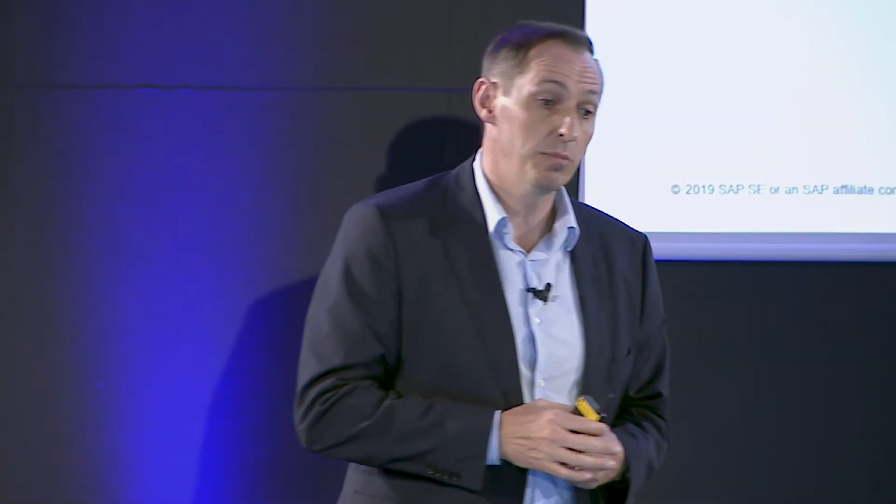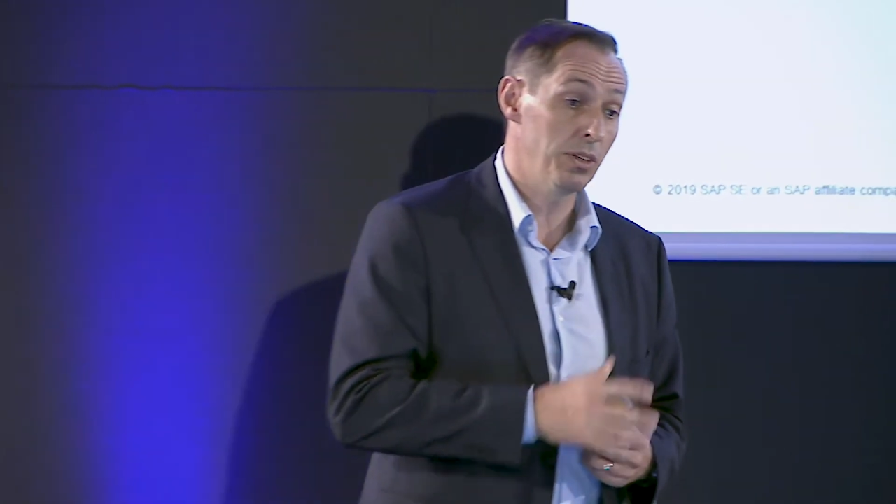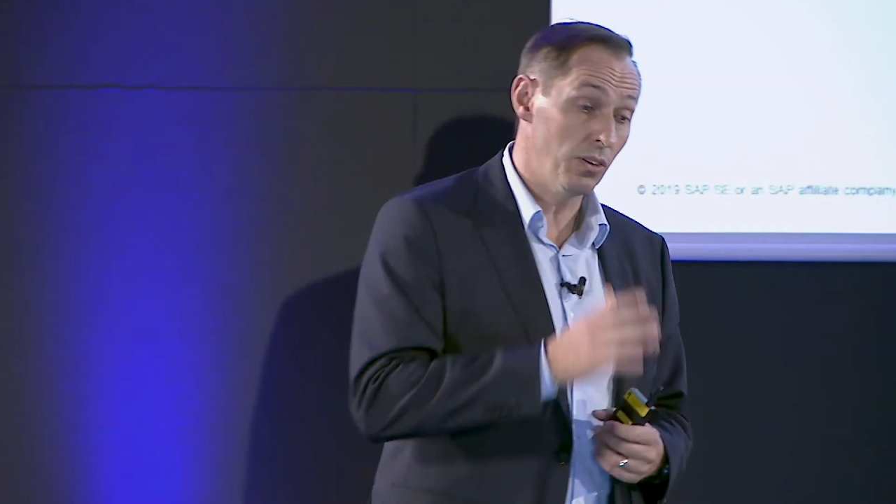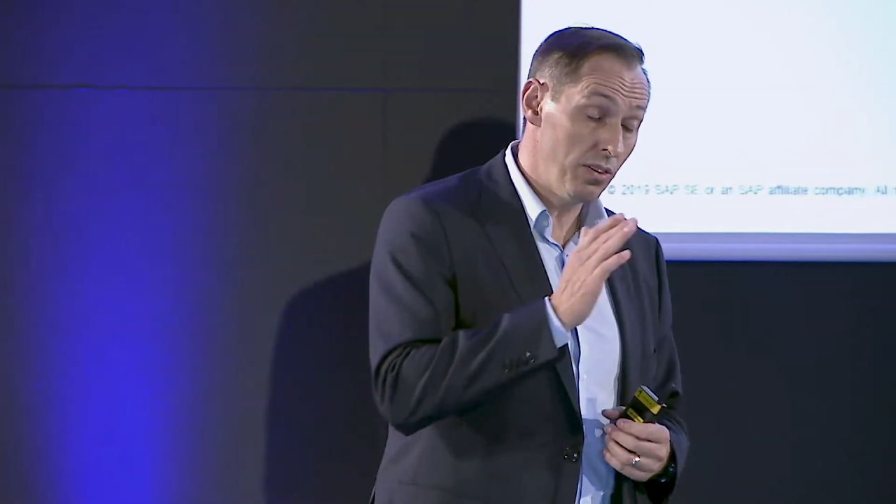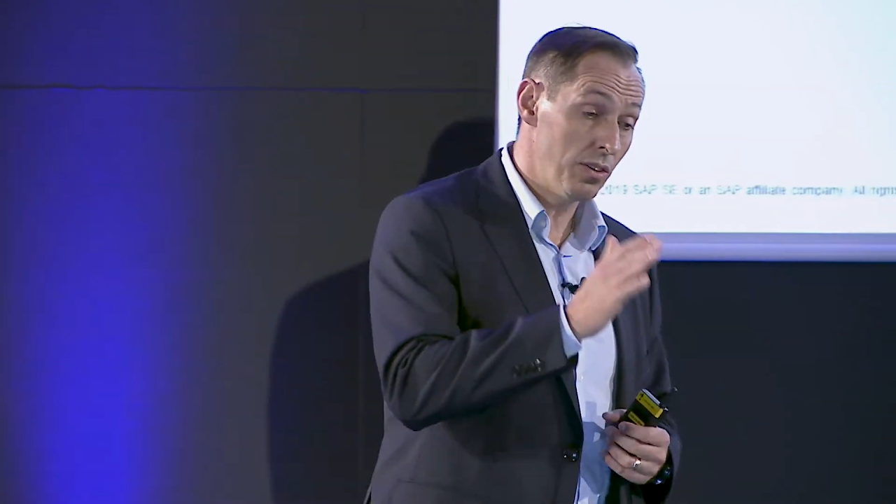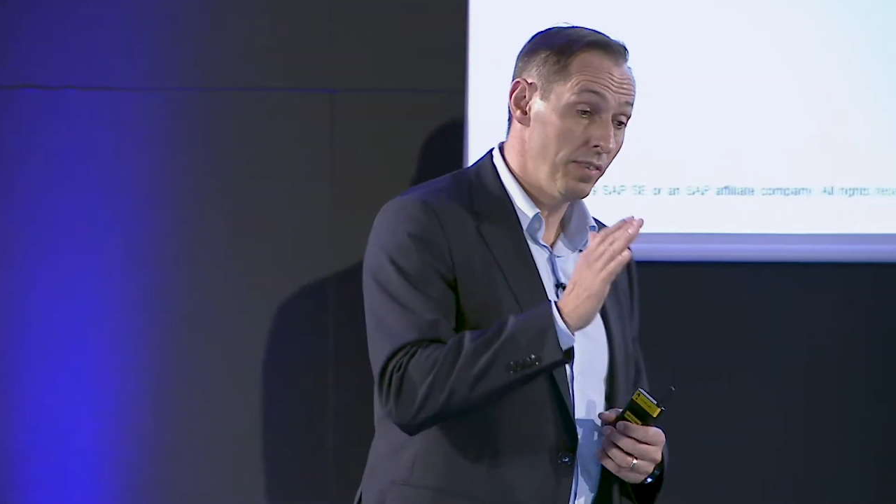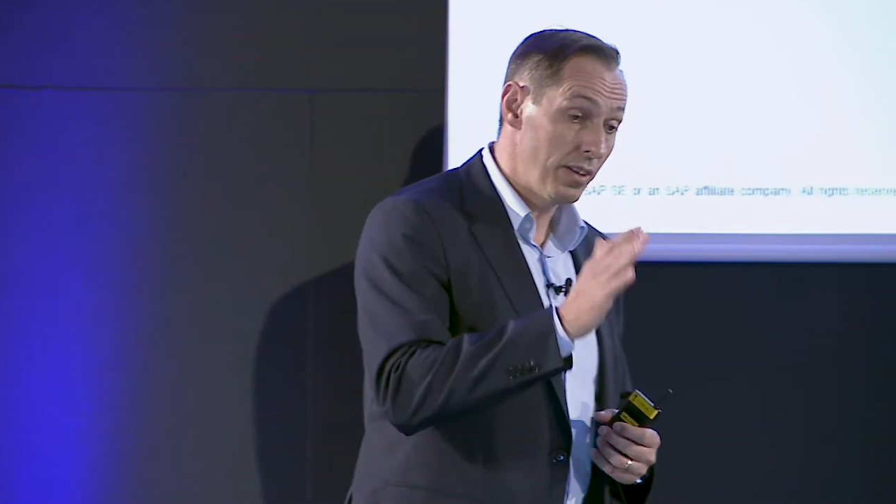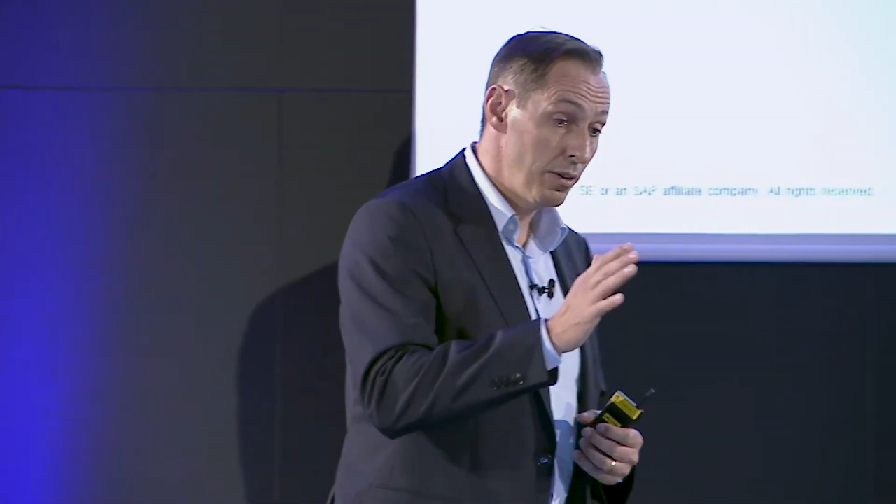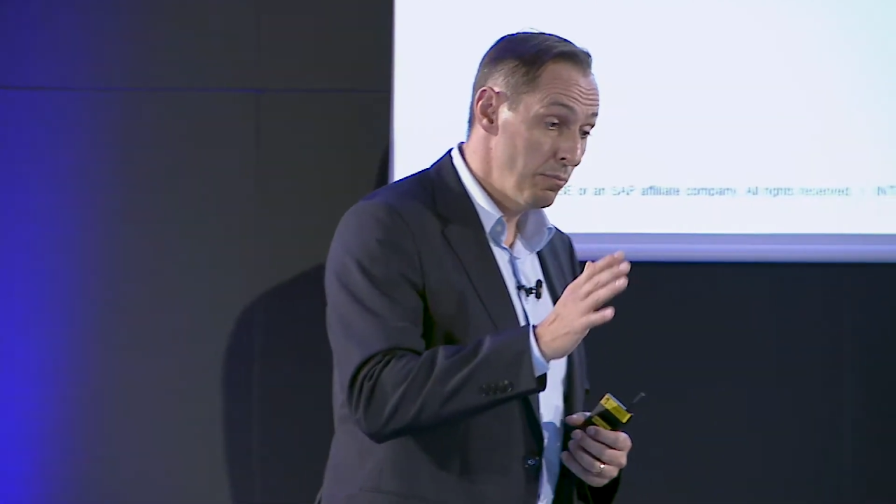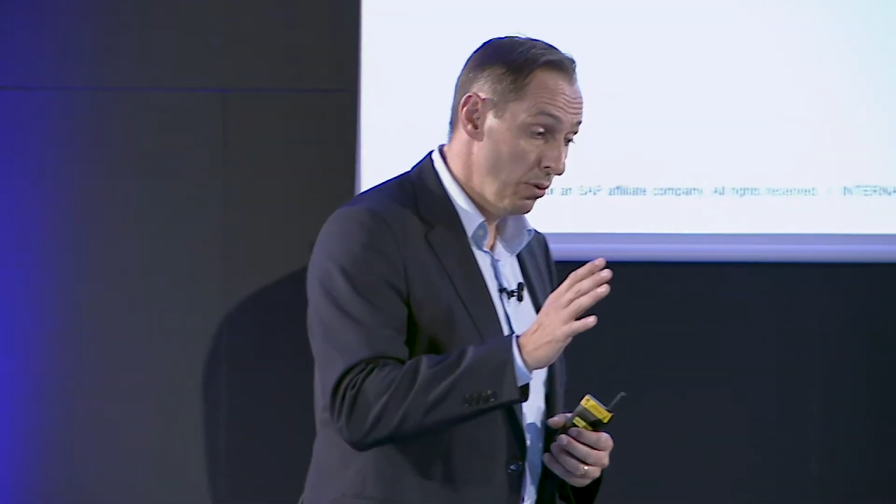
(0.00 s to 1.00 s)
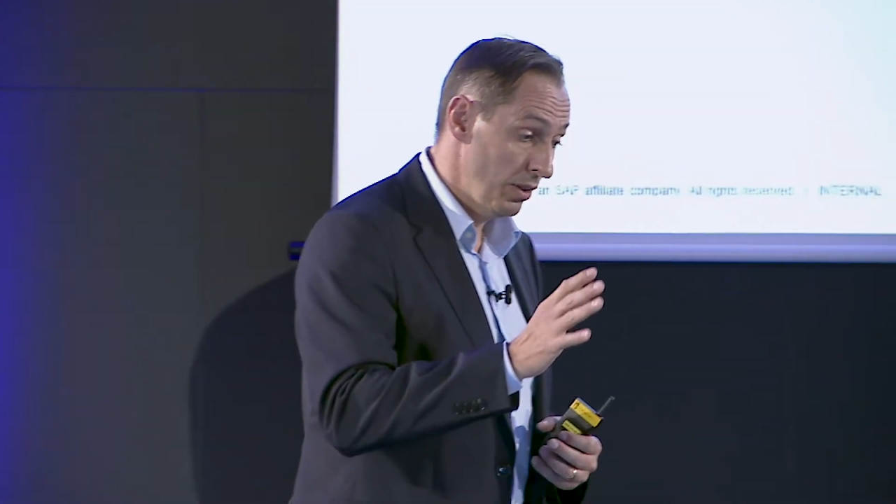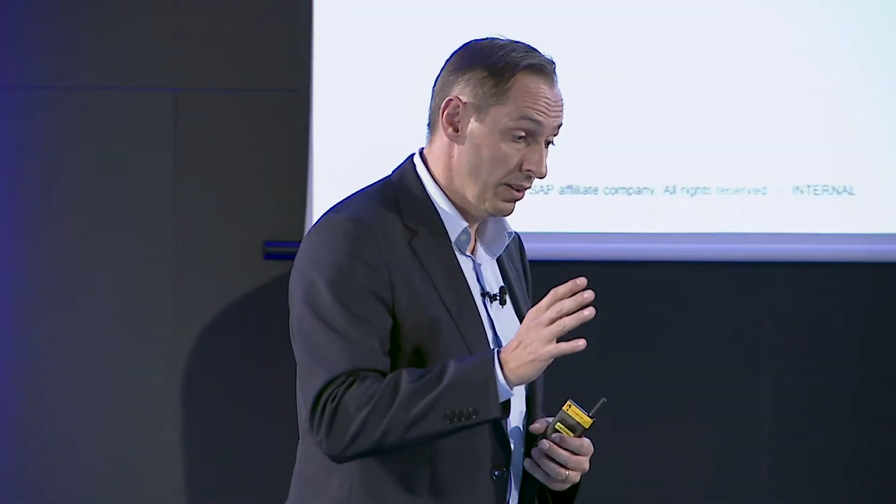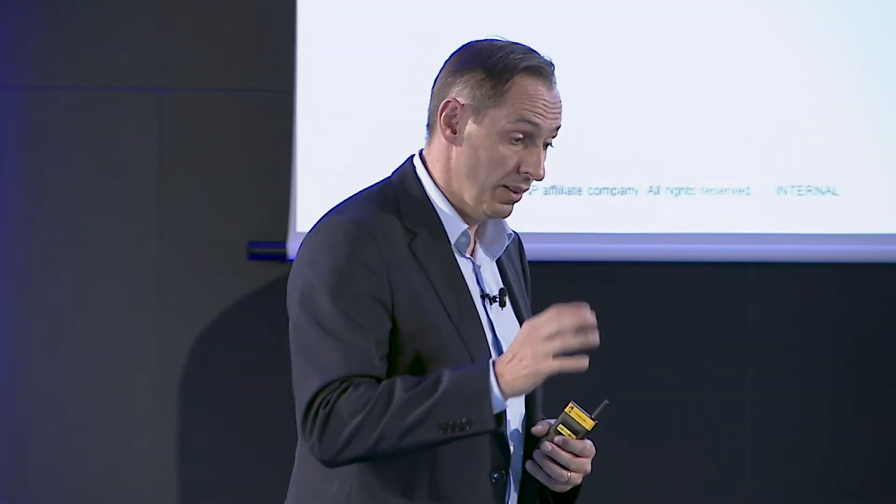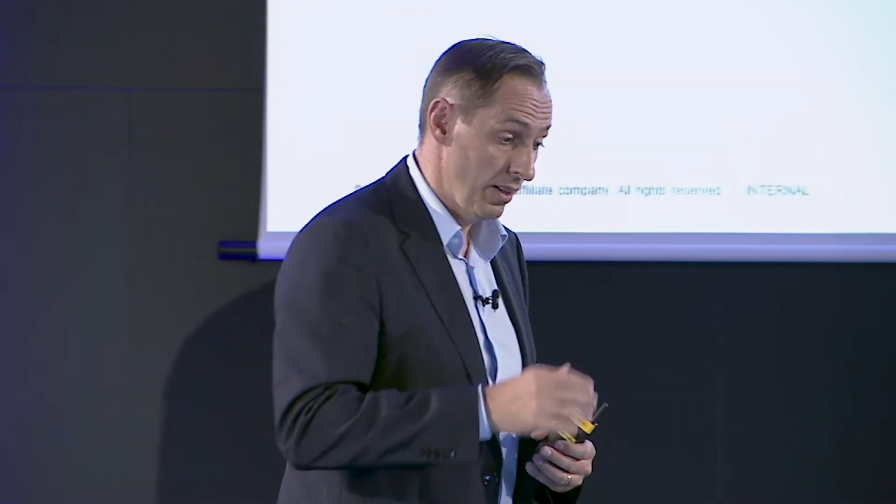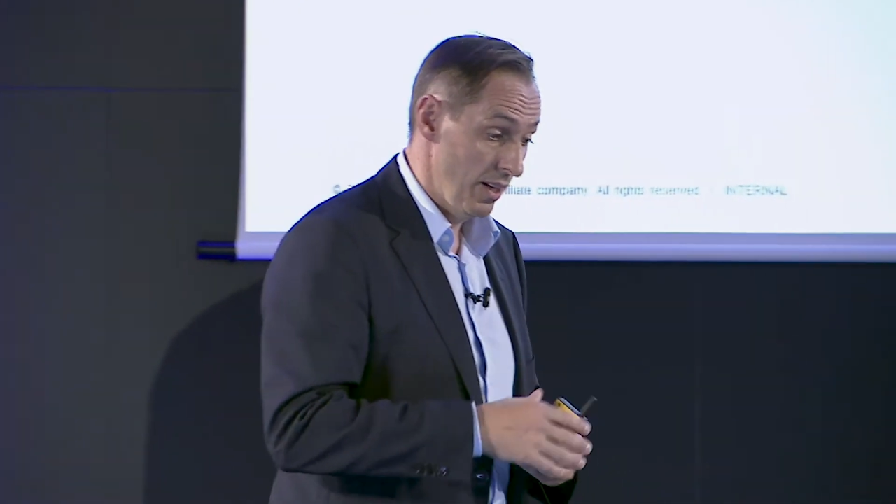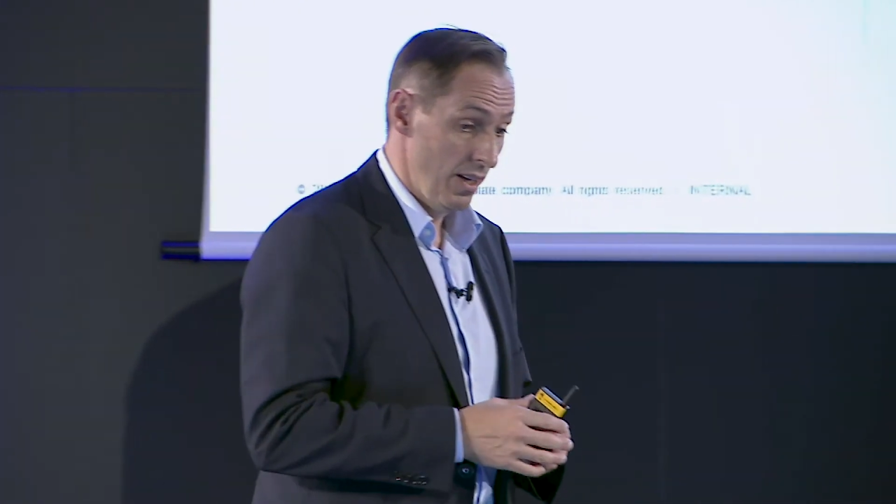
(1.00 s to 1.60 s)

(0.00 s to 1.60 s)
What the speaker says: but also very important,